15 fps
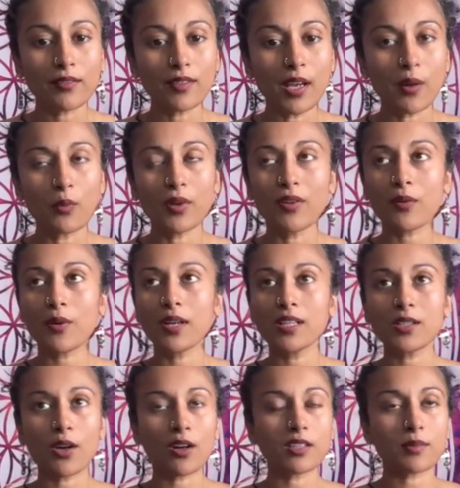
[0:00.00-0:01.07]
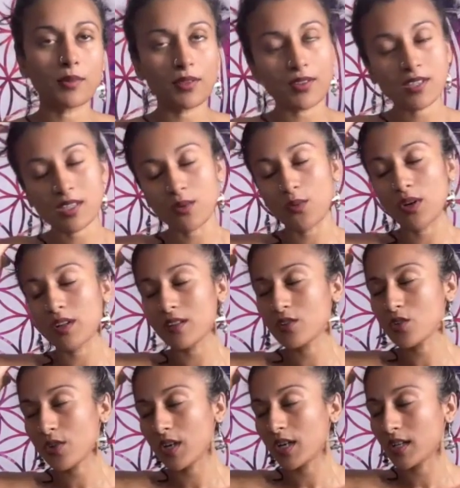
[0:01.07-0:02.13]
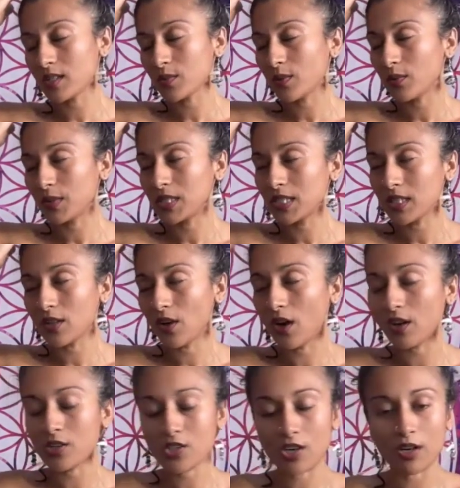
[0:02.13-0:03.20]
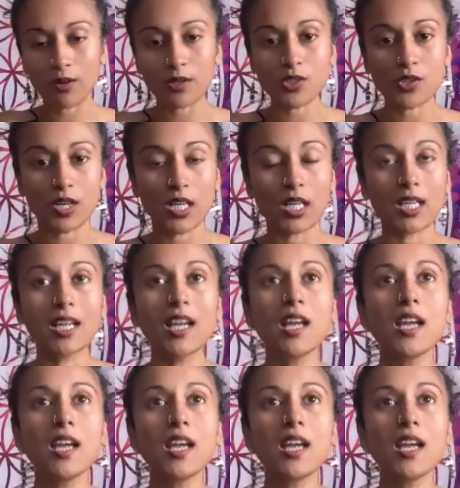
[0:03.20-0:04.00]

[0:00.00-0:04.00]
And we already talked about this in one of the trainings when we did the heart chakra training.